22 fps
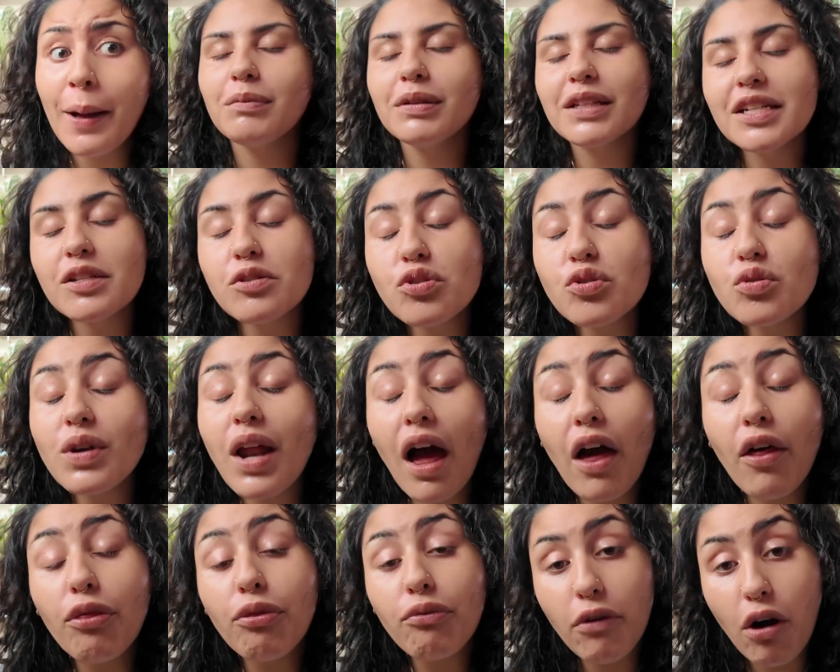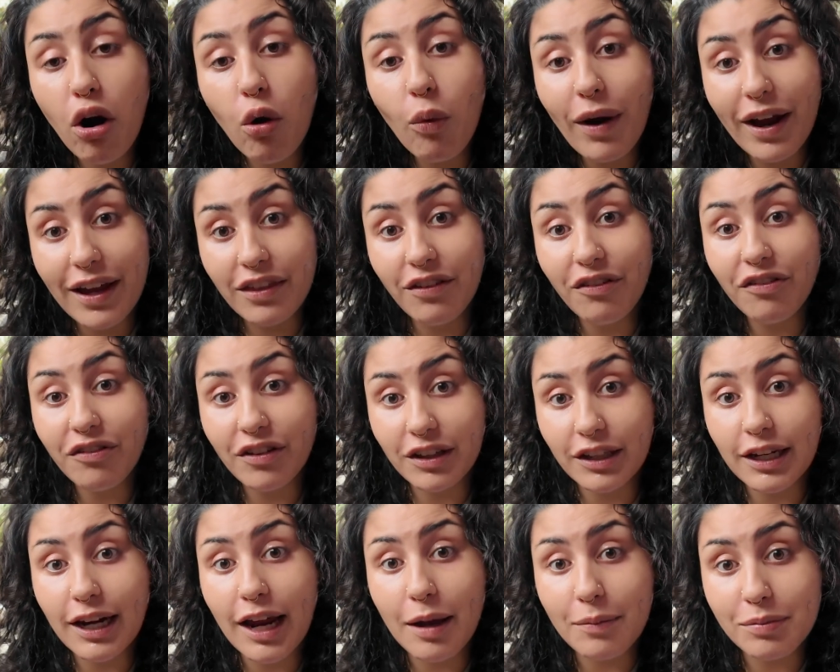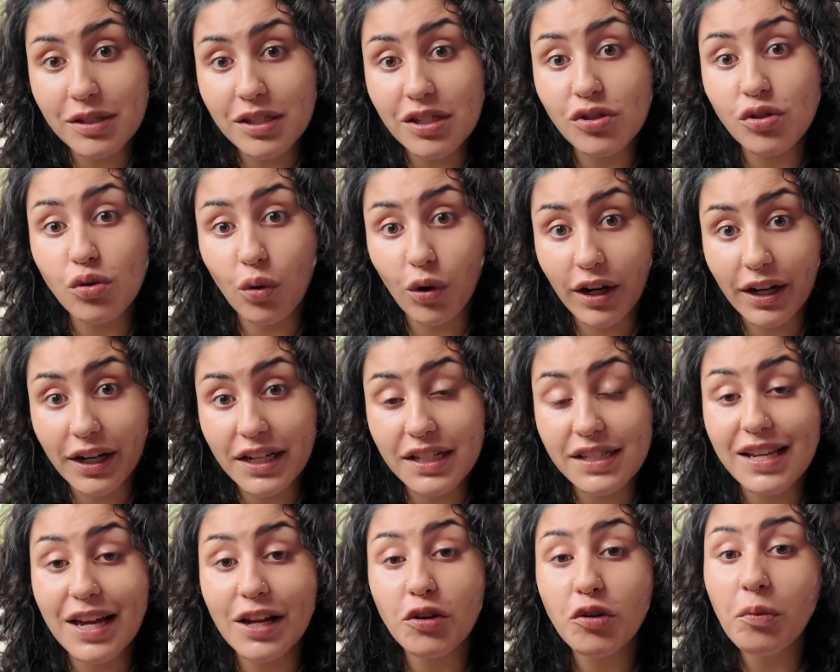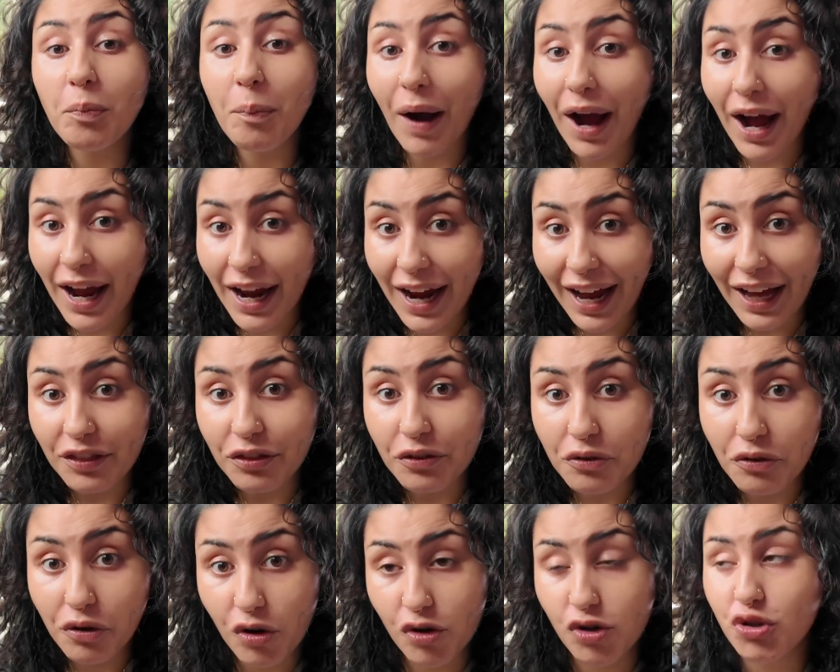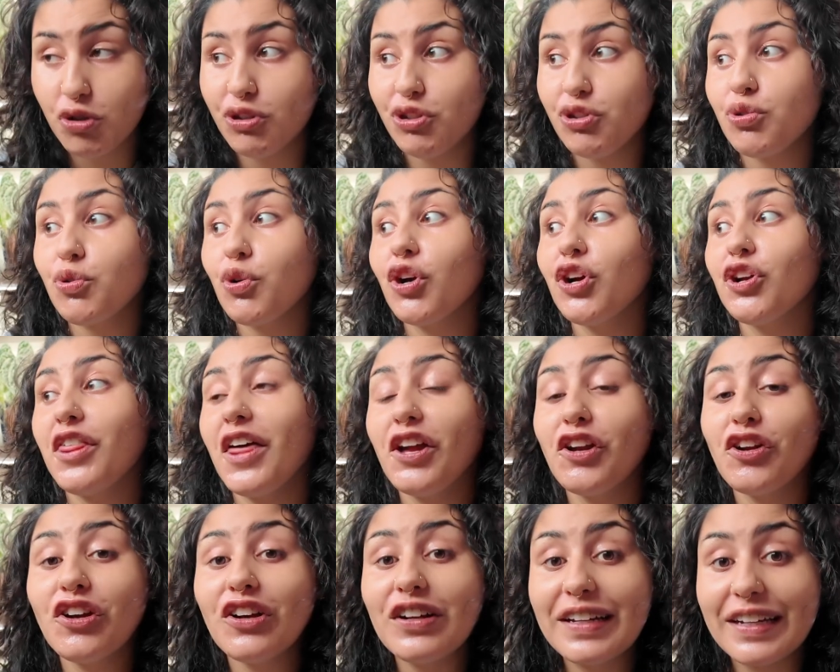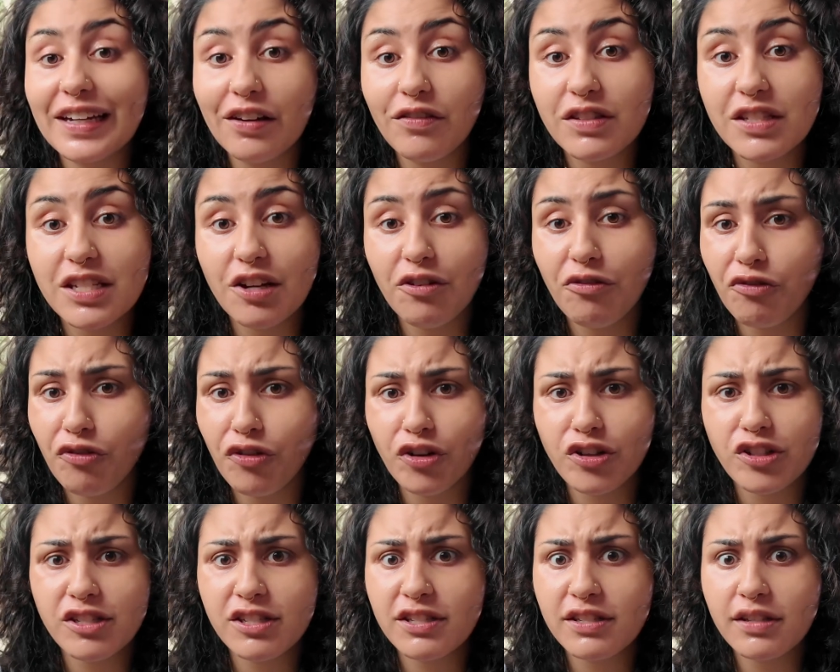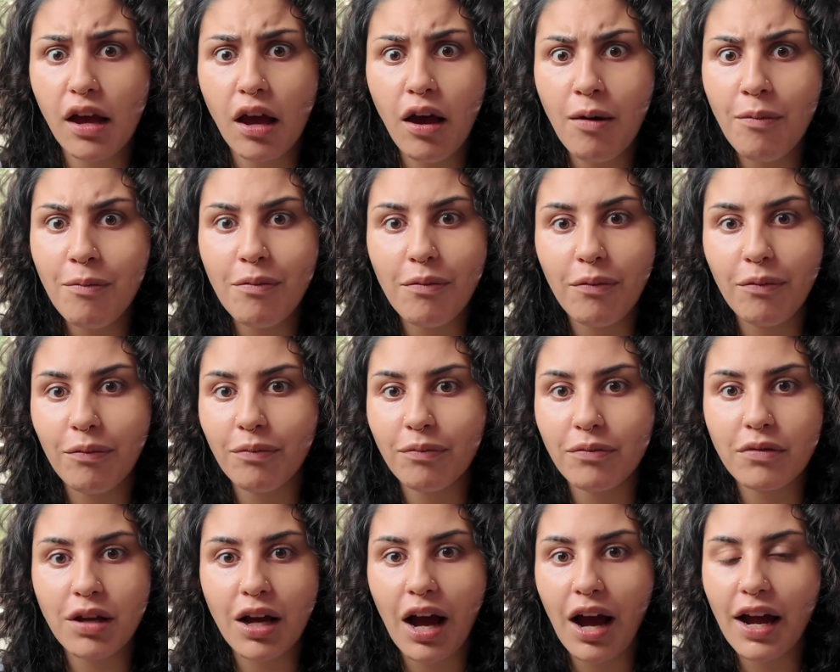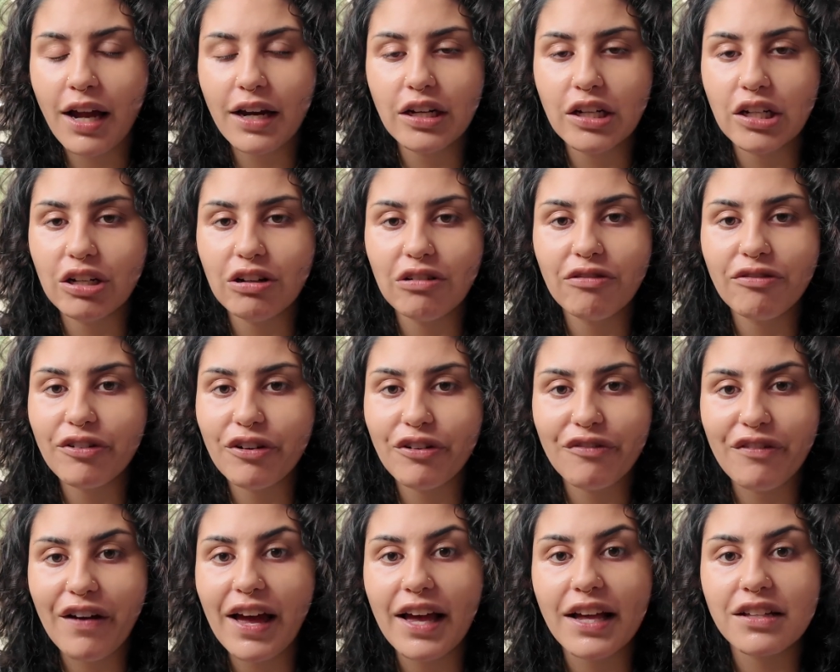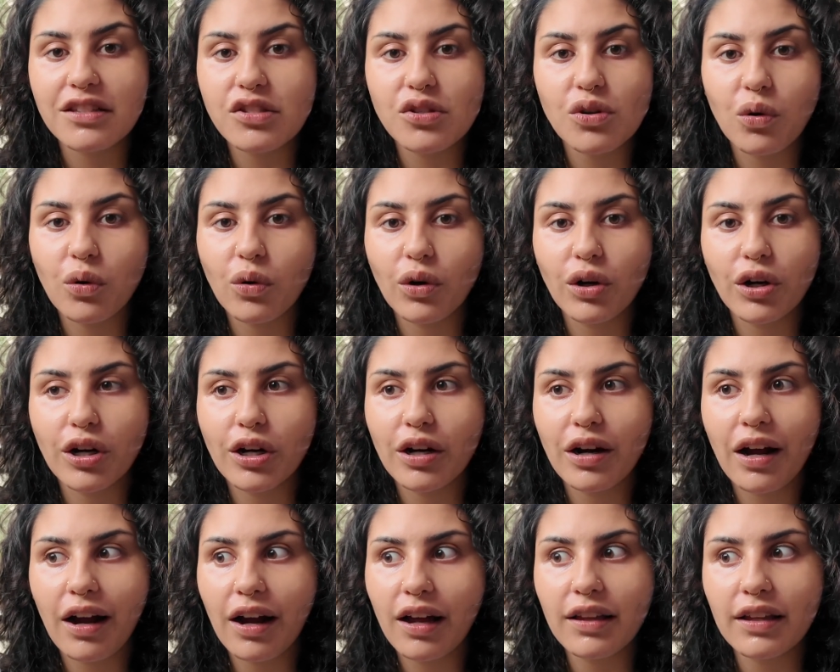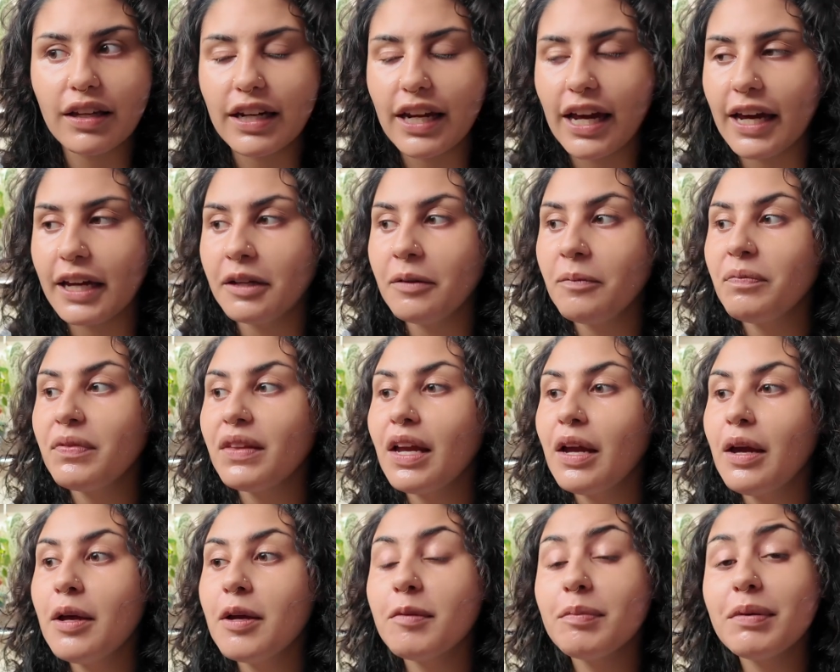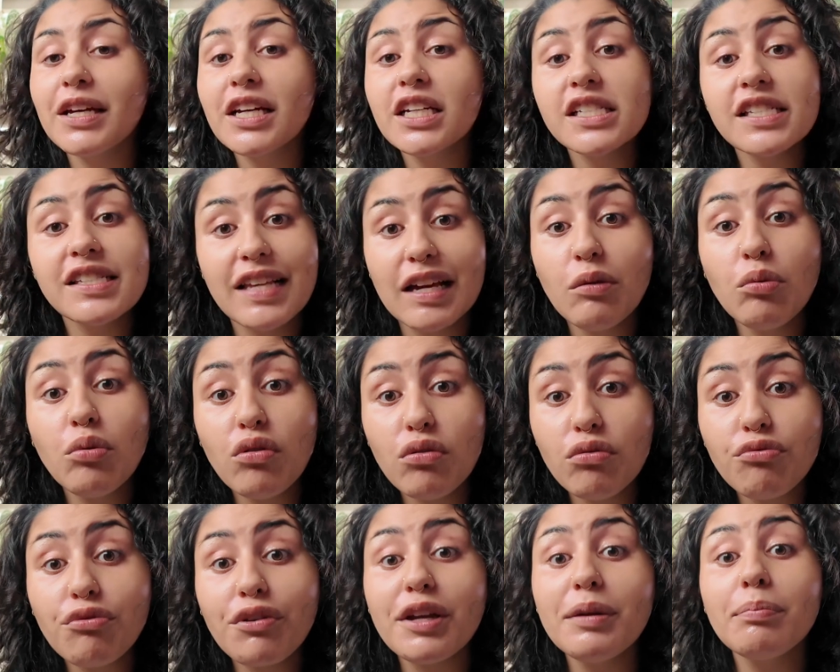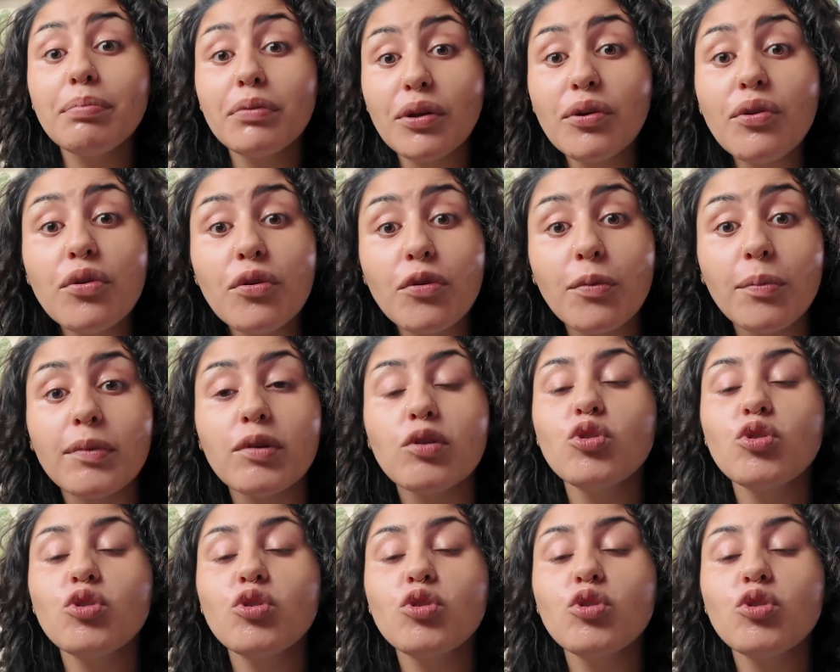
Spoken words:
Please do not throw away the Phalaenopsis orchids that you buy at the grocery store or that you're gifted for some kind of event or holiday, because they will rebloom.